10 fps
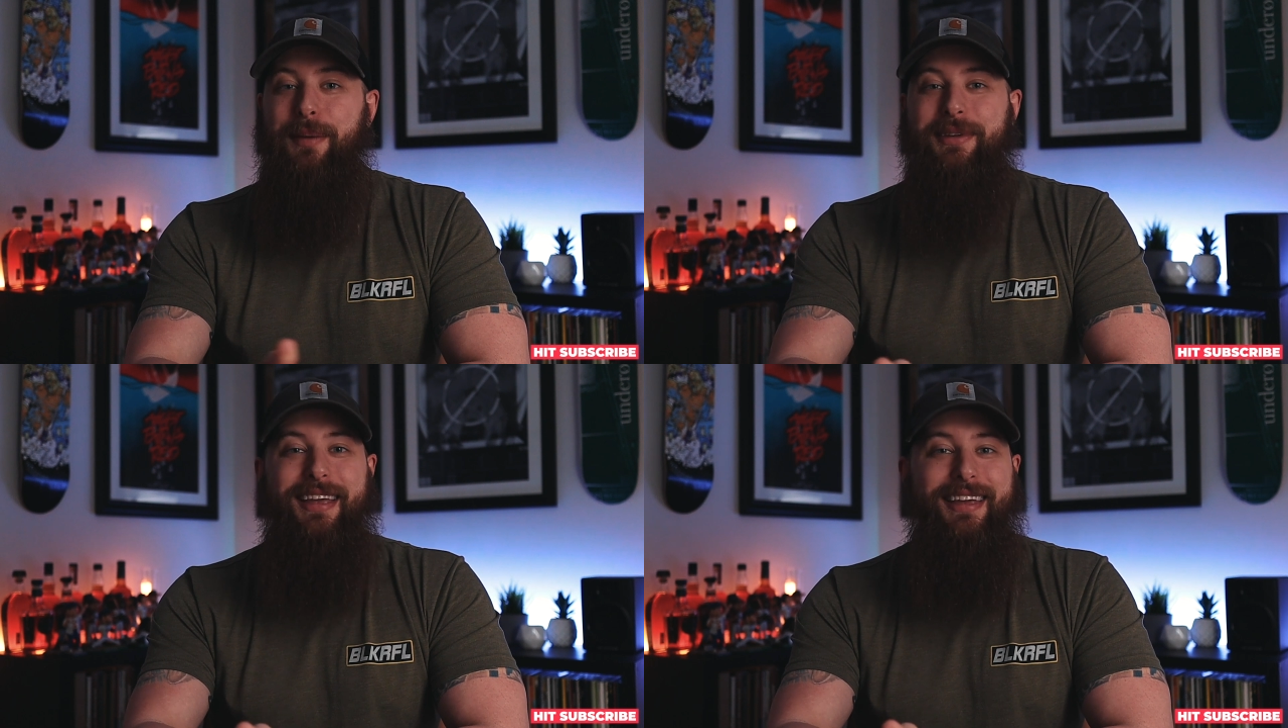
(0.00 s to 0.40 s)

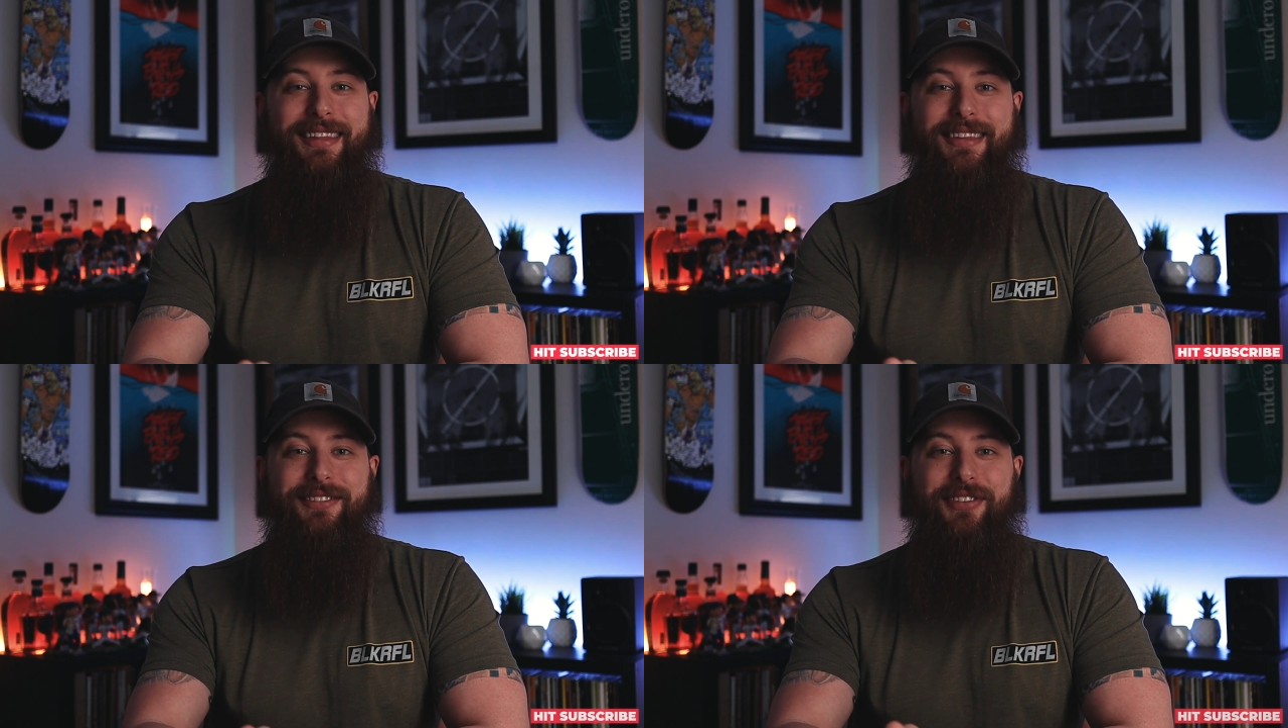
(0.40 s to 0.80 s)
I'm
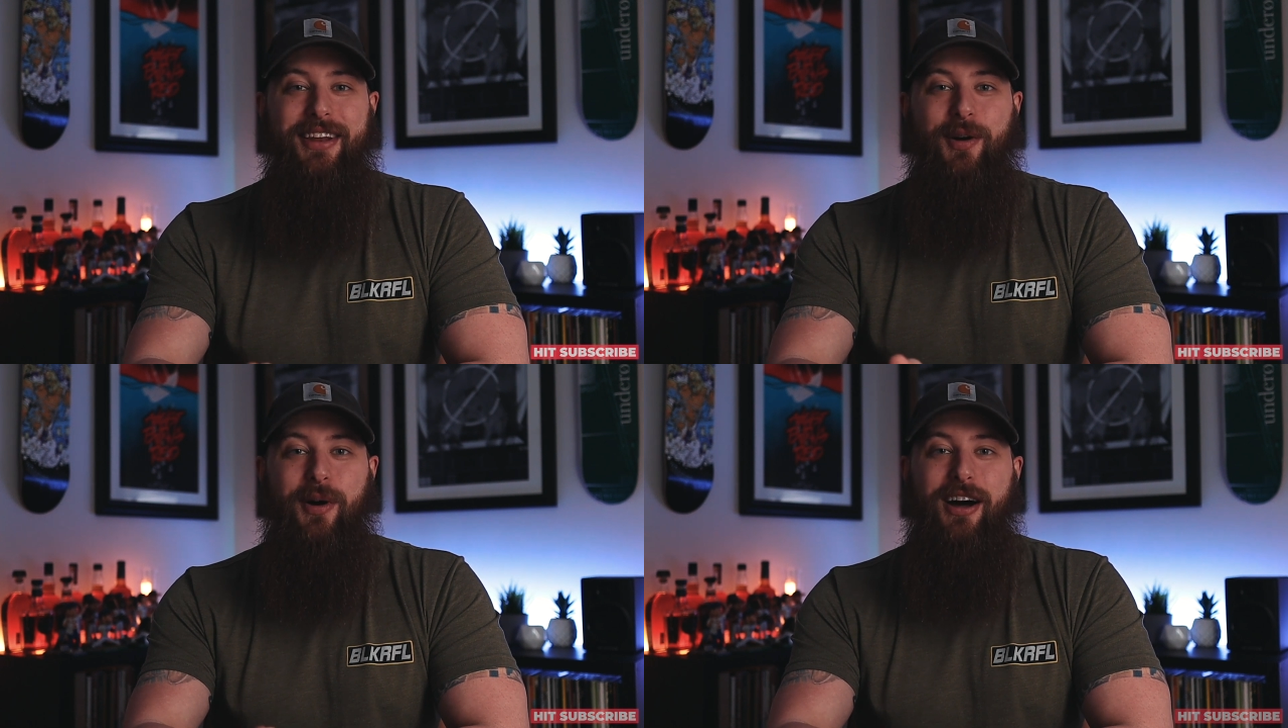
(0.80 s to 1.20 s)
kicking this
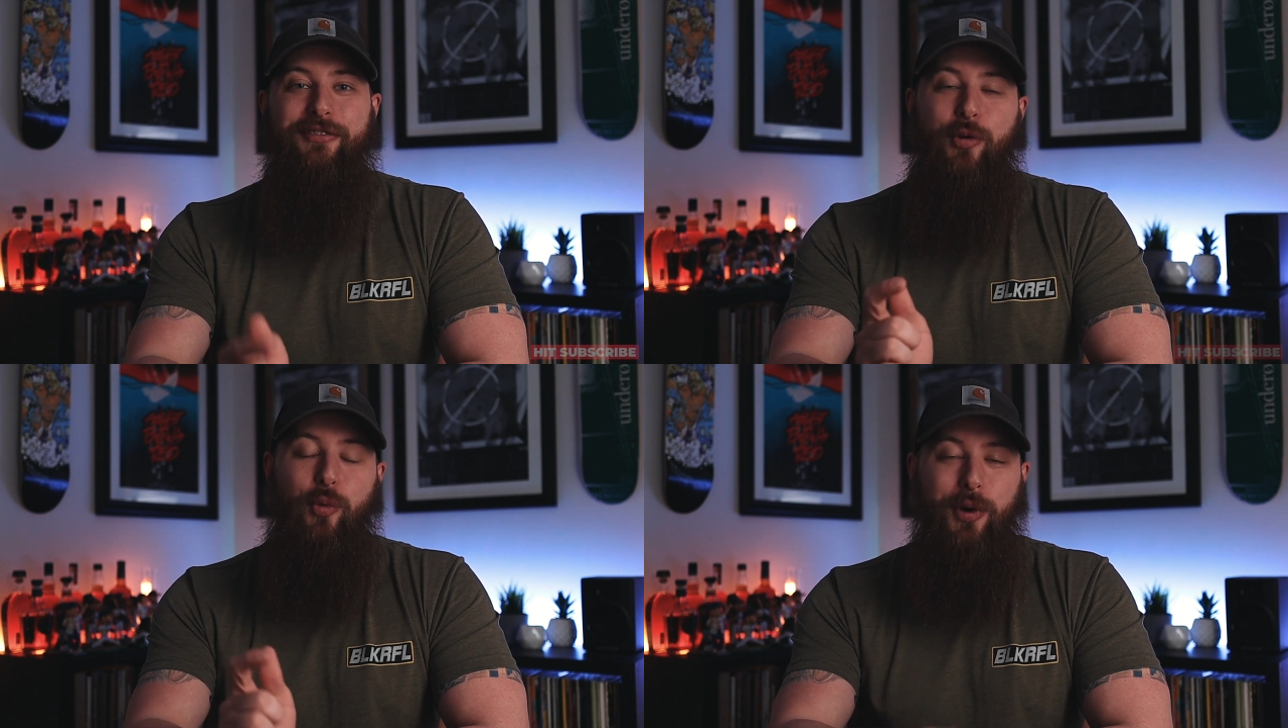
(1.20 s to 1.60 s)
video
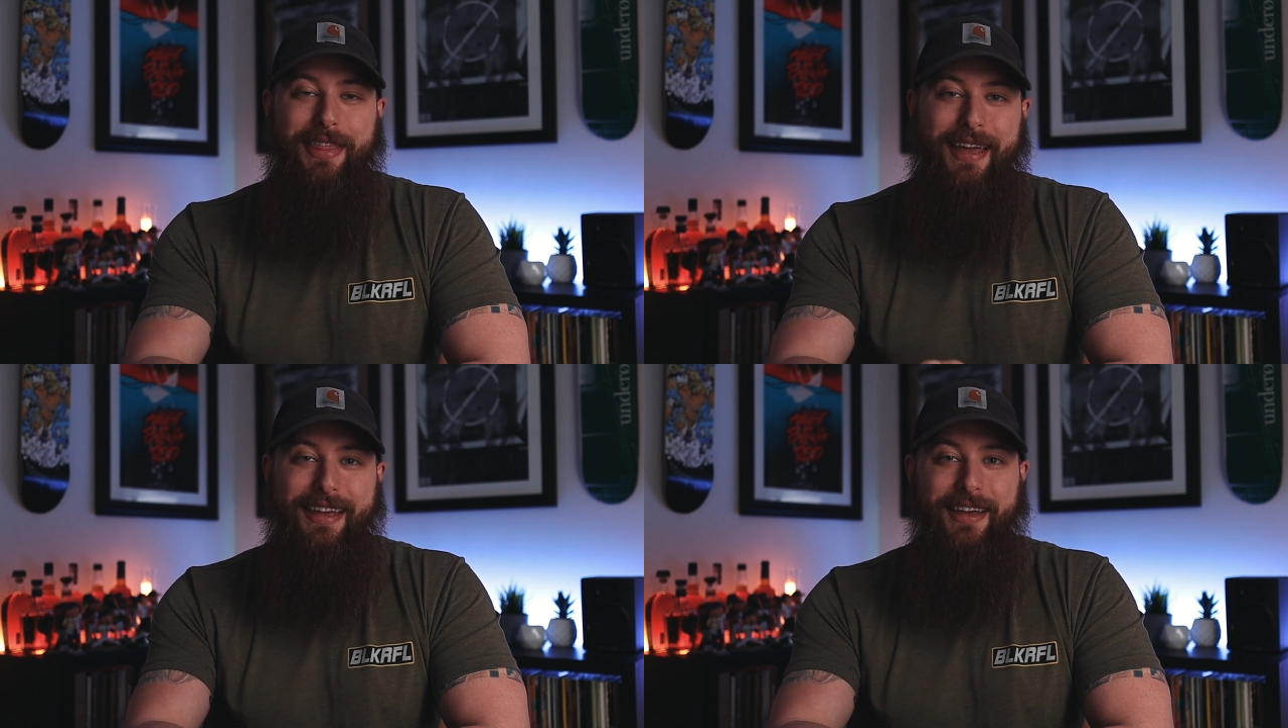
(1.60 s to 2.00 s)
off
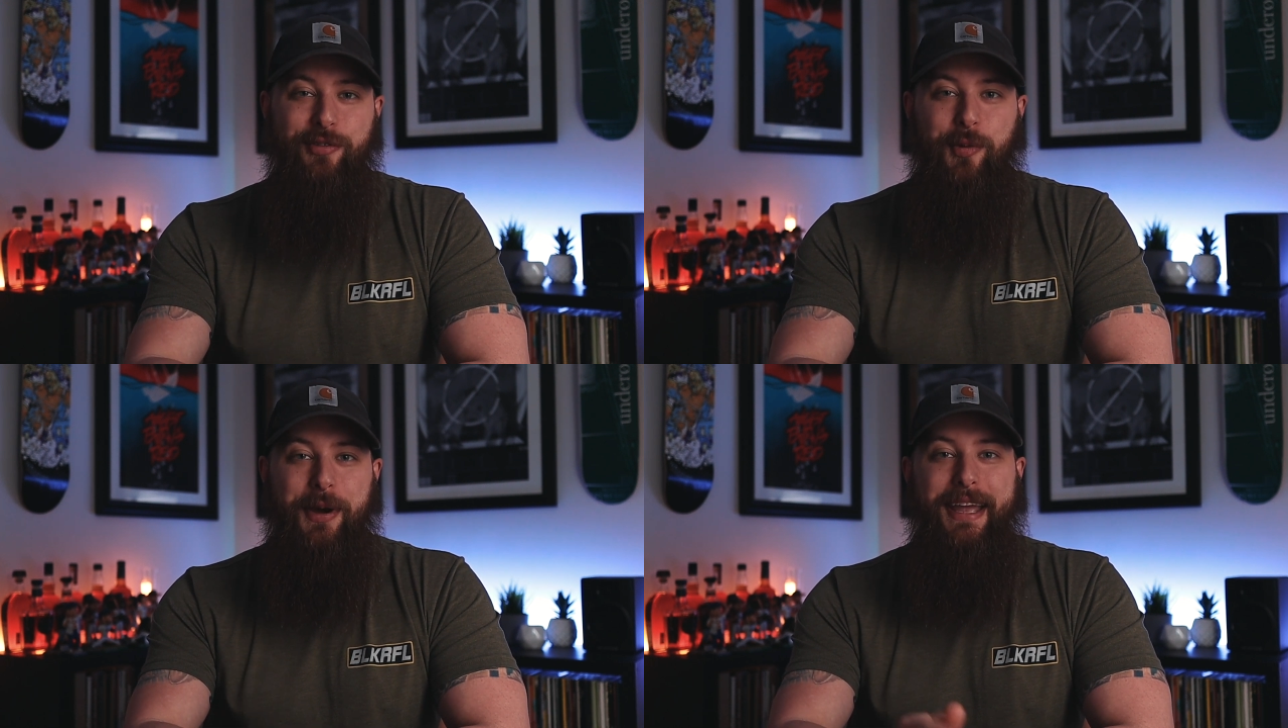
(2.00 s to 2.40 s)
with a
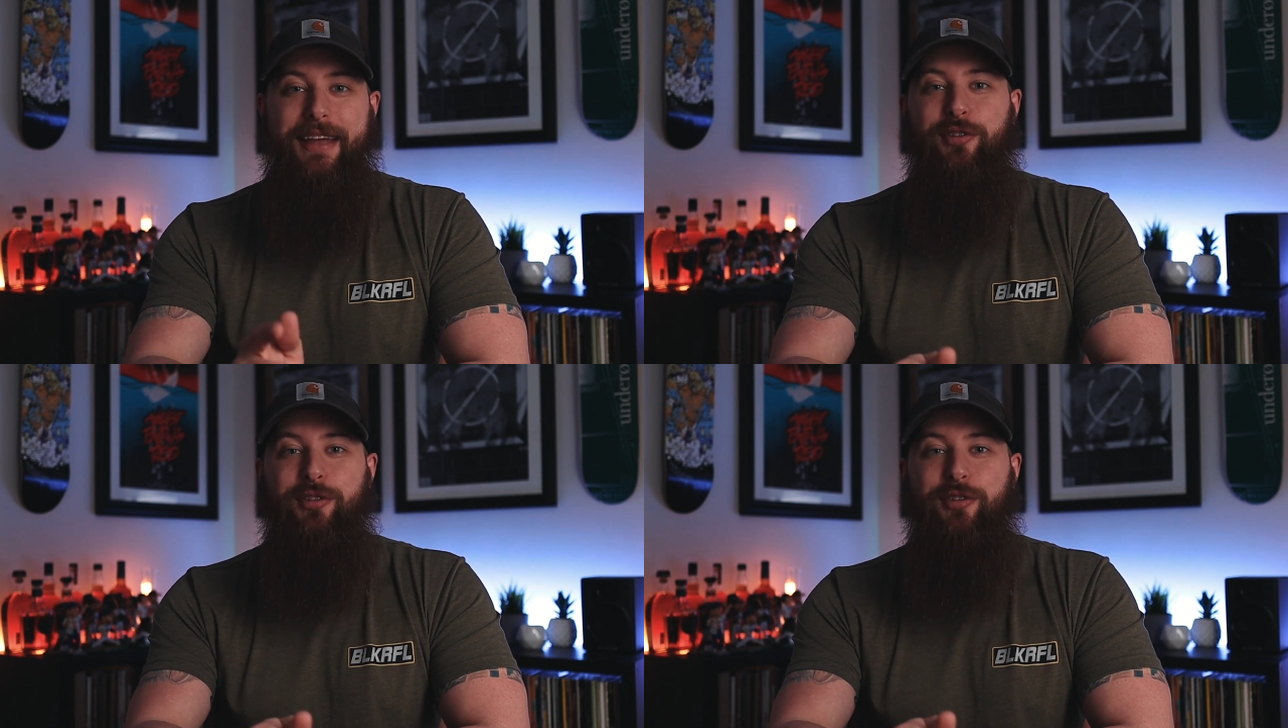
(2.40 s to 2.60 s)
giveaway.